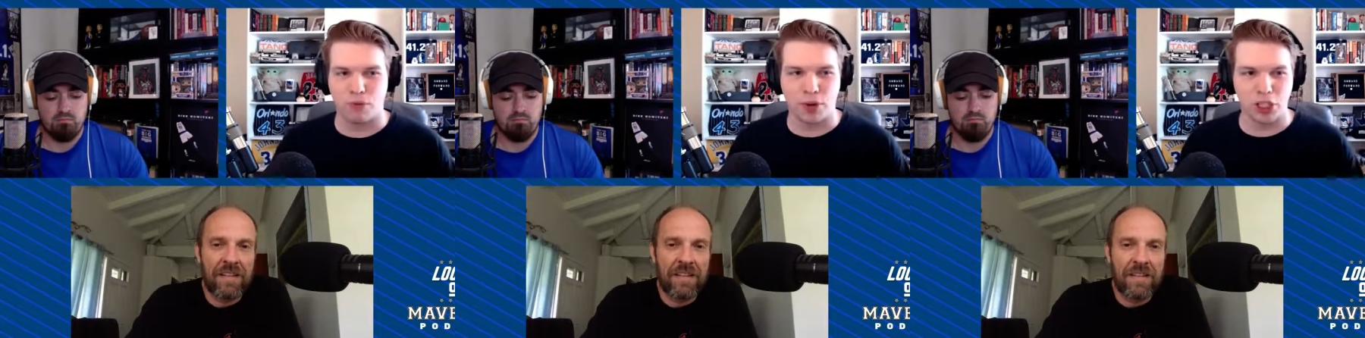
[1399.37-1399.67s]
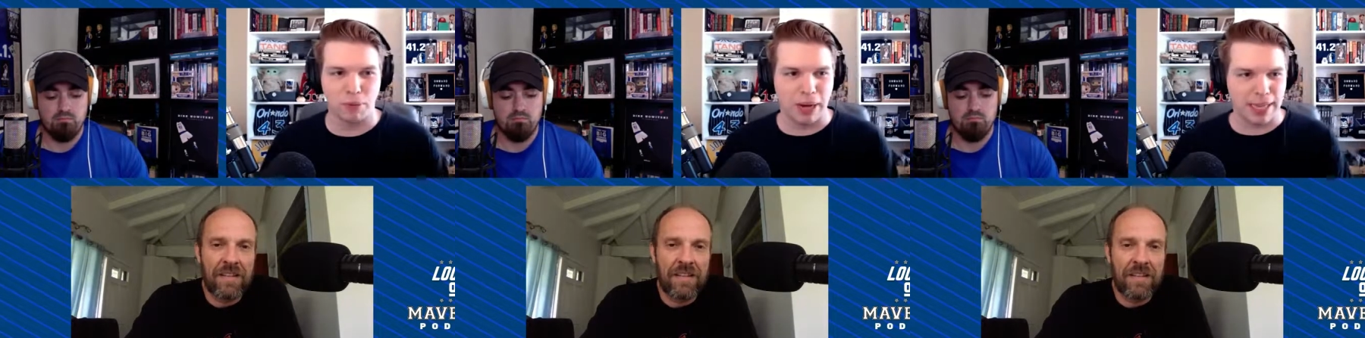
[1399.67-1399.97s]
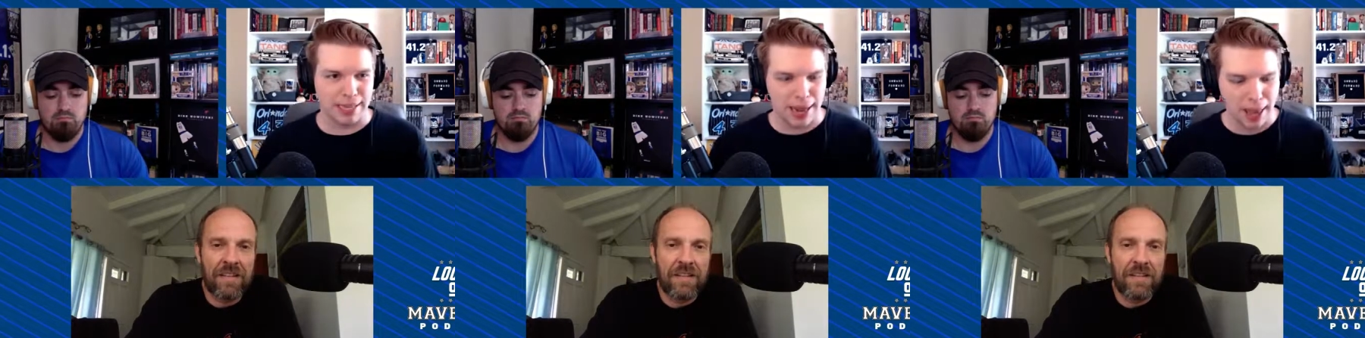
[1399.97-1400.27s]
Speaker 1: first
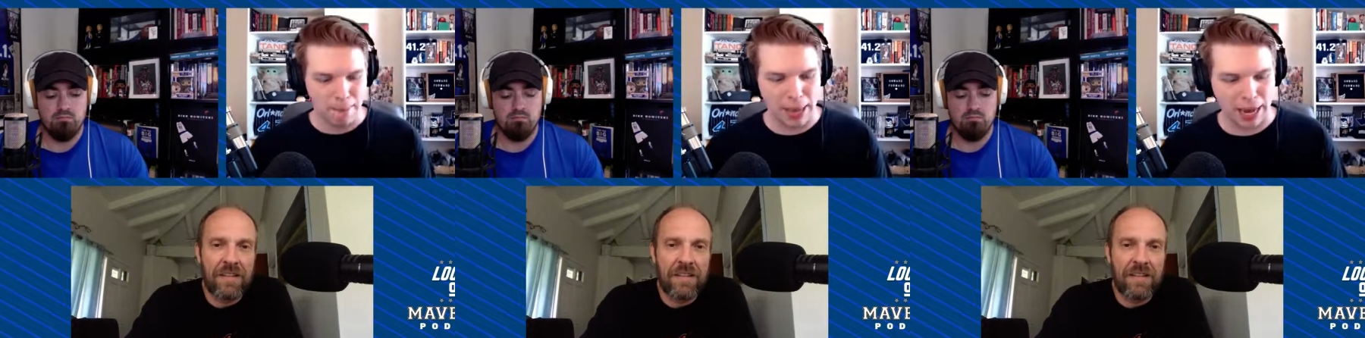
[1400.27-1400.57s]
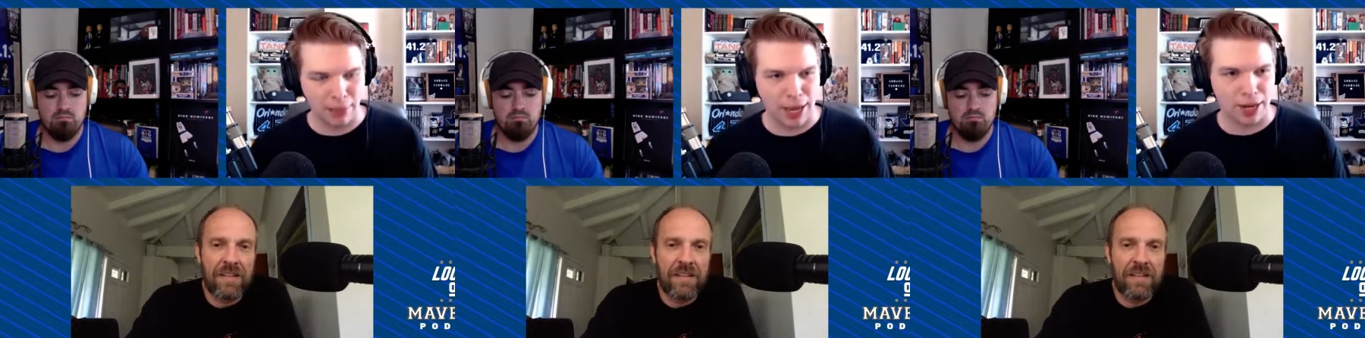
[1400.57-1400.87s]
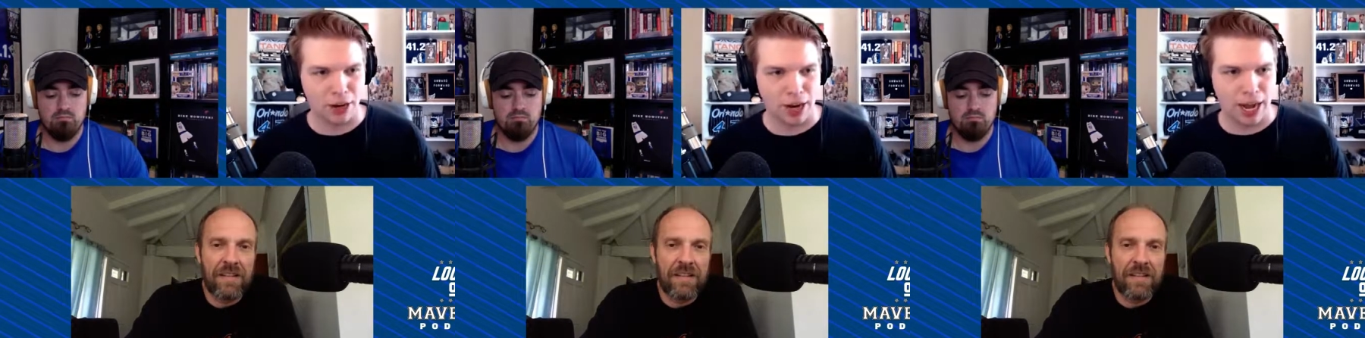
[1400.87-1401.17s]
deposit.
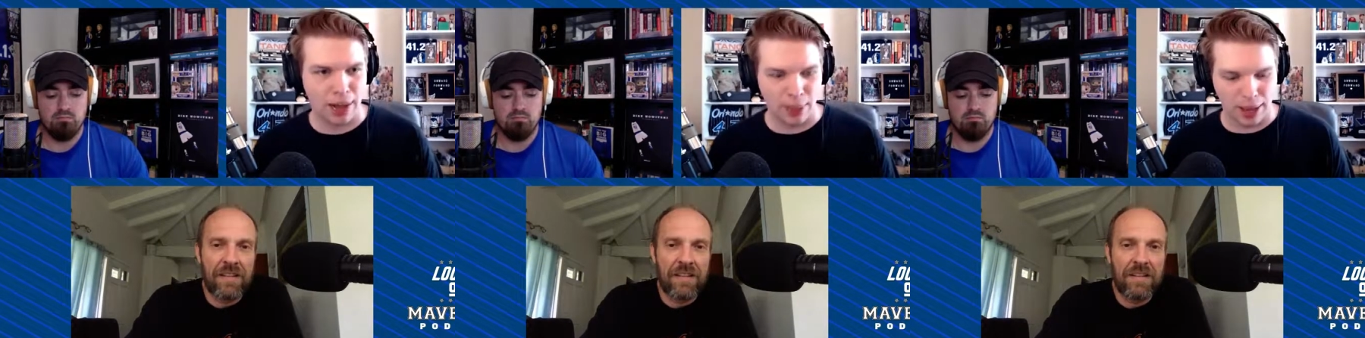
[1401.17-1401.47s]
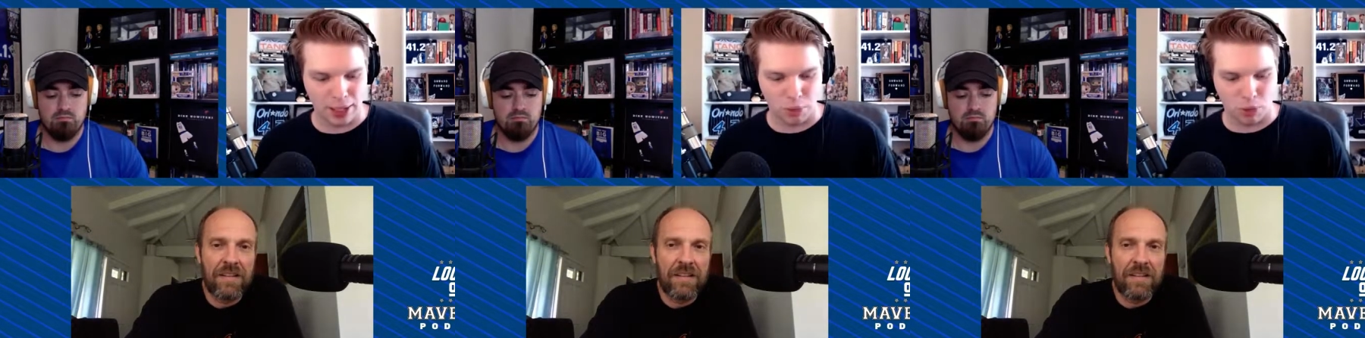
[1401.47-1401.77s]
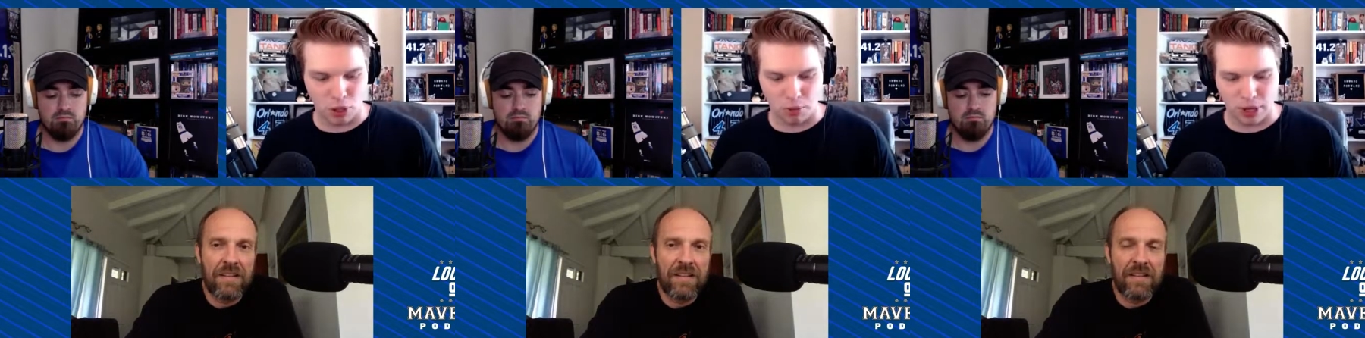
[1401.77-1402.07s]
BetOnline, your online
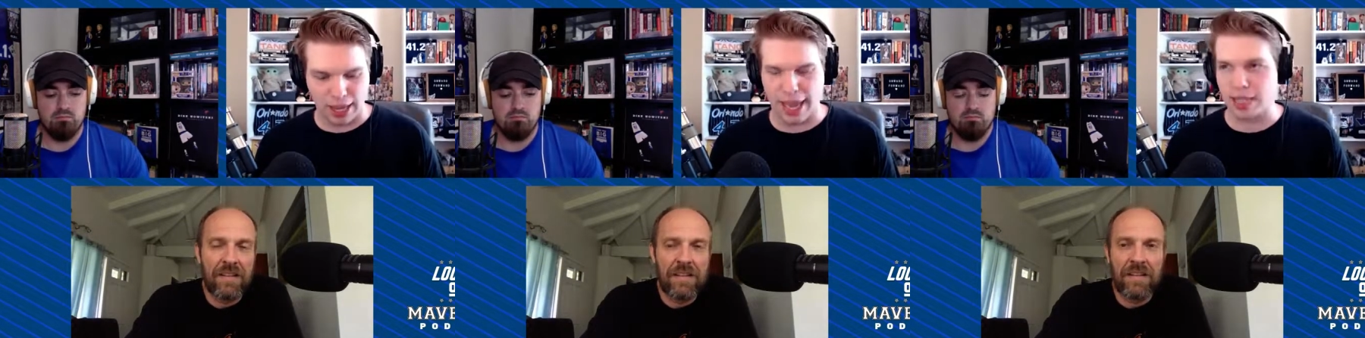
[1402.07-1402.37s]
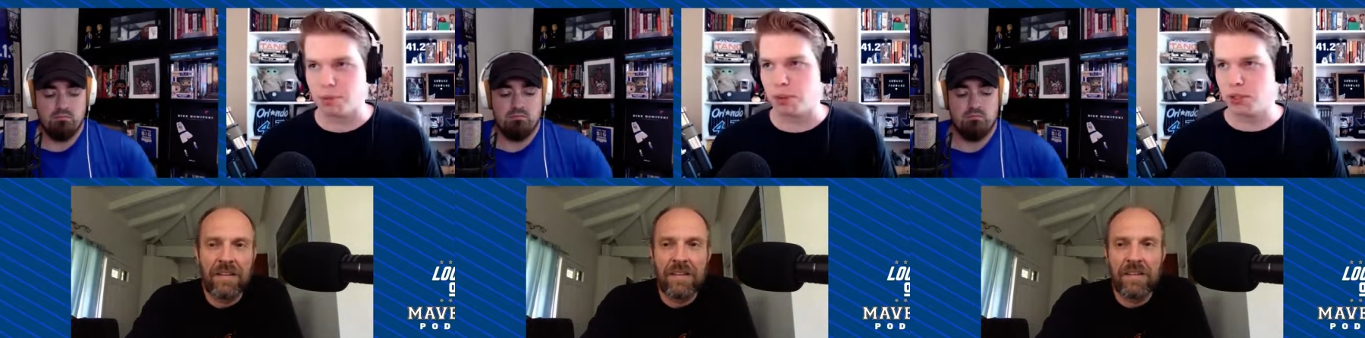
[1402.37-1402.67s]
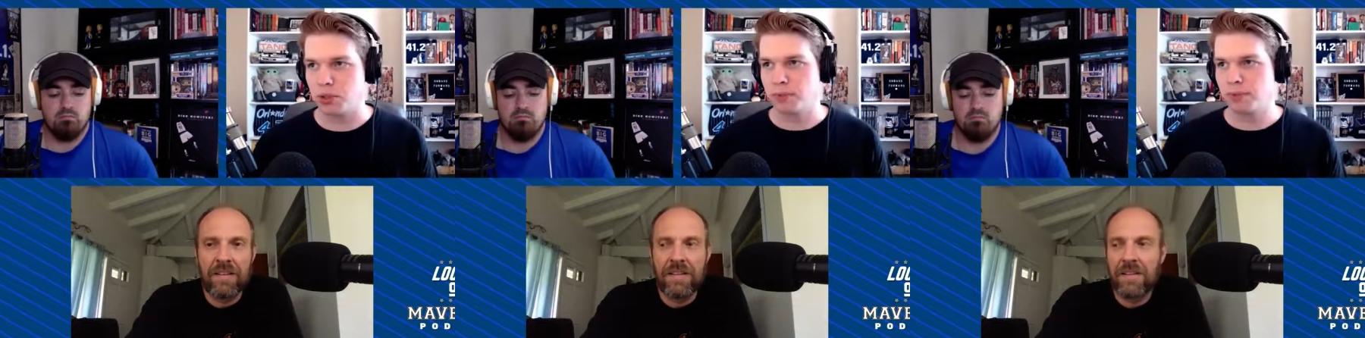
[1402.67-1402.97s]
sportsbook experts.